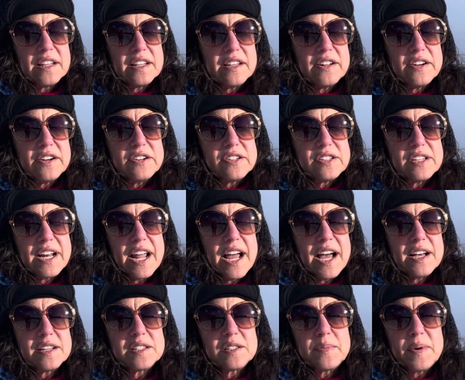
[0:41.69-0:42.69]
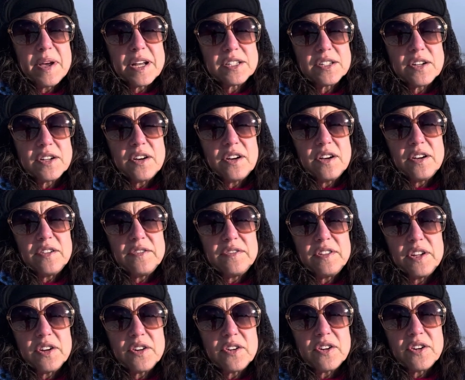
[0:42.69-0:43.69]
there's an aspect of
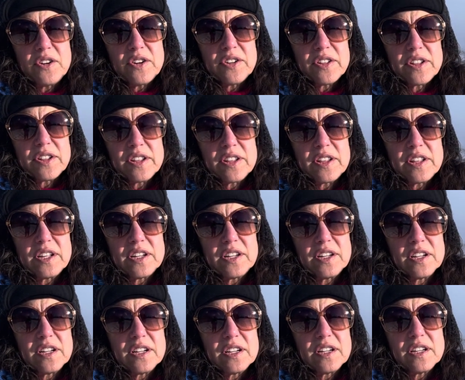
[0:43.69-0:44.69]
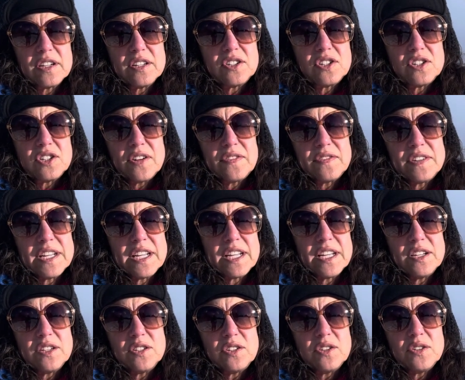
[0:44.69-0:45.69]
the earth shifting
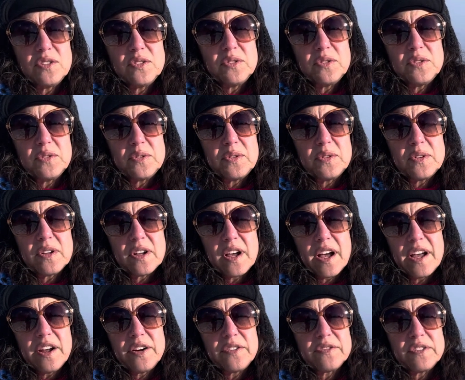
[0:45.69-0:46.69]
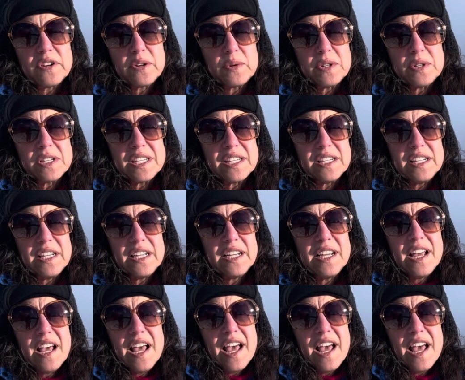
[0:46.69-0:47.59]
into higher frequency